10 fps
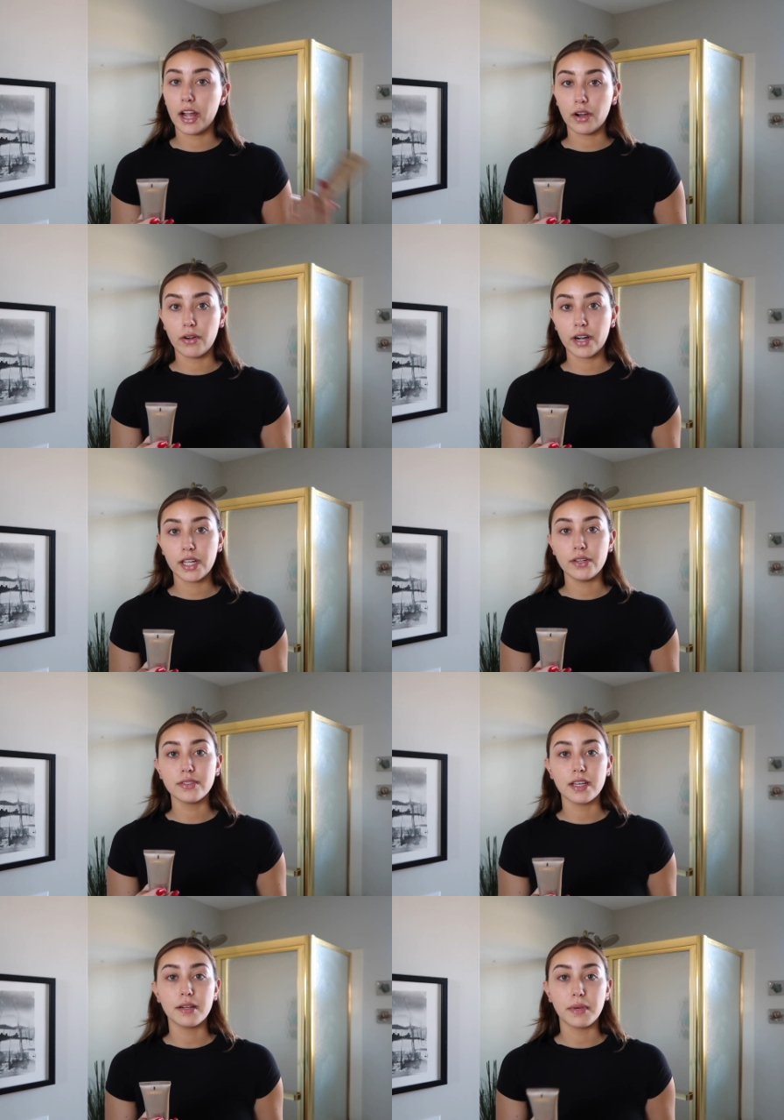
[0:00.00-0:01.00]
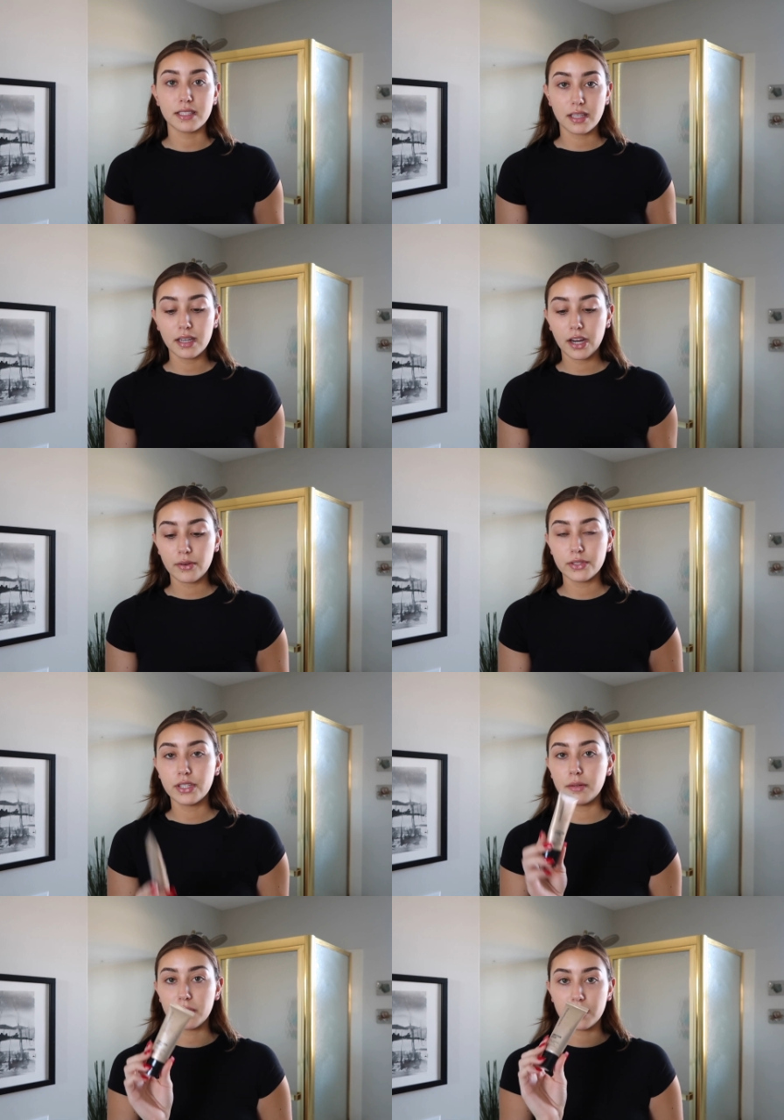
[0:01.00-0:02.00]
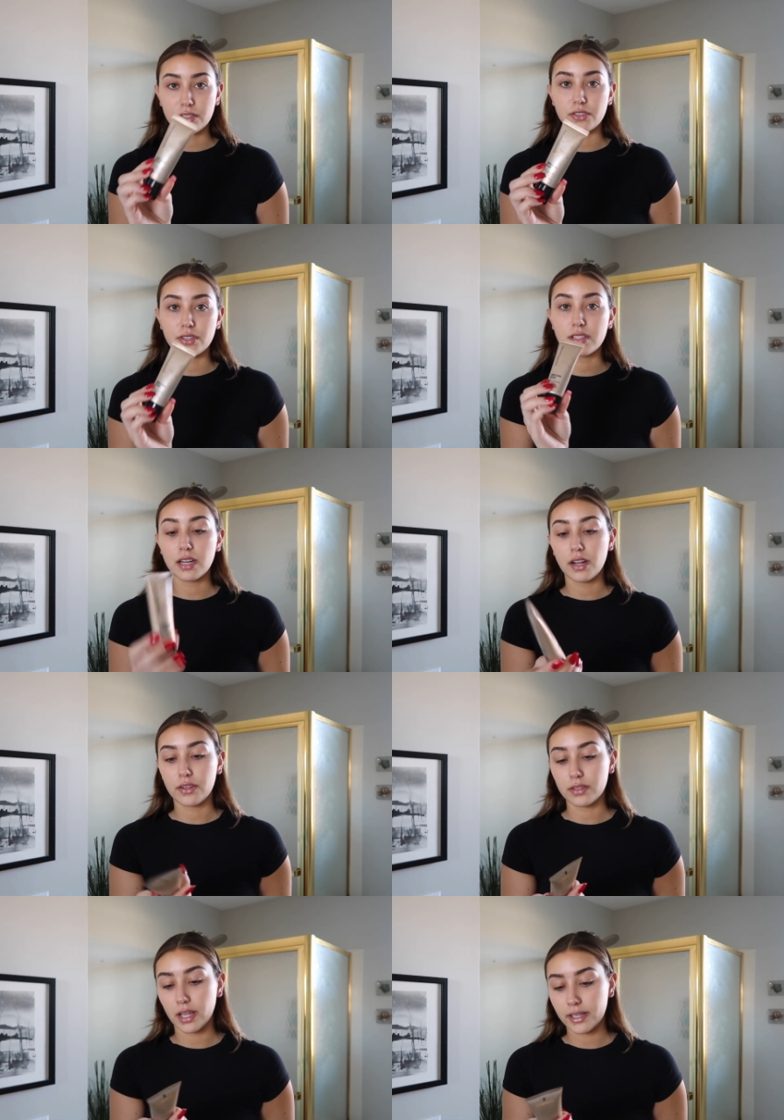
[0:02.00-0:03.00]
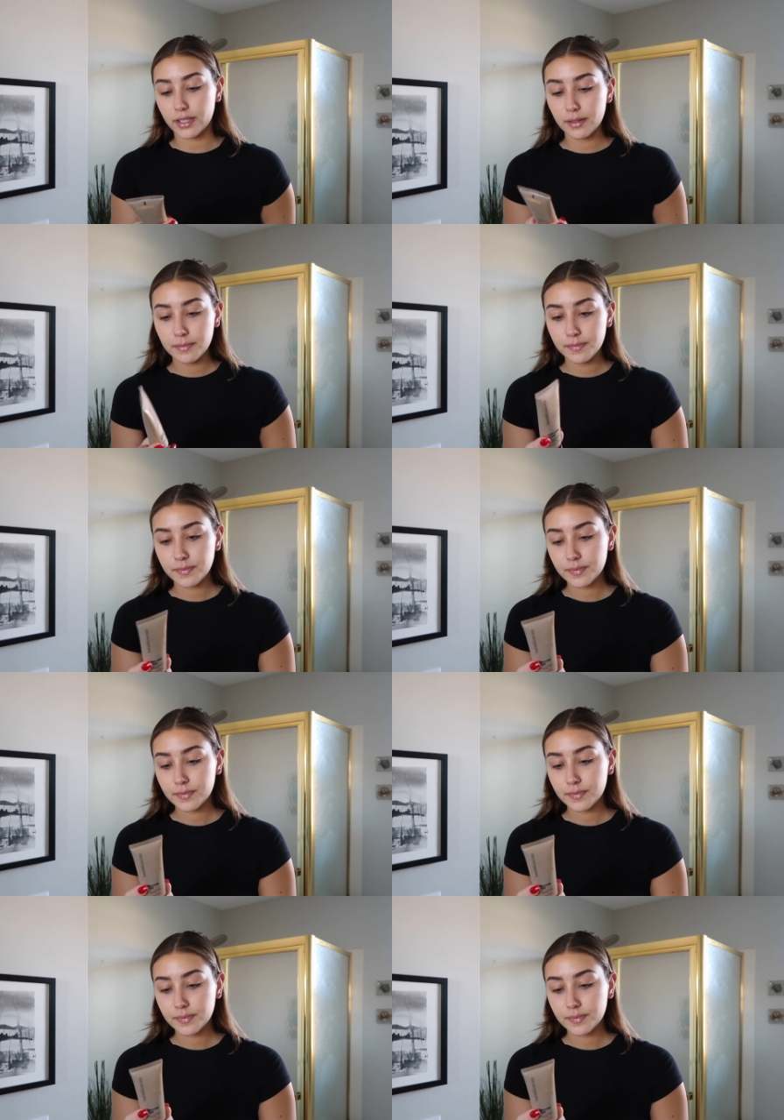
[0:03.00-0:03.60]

I already use it in my skincare routine, but this is just another layer.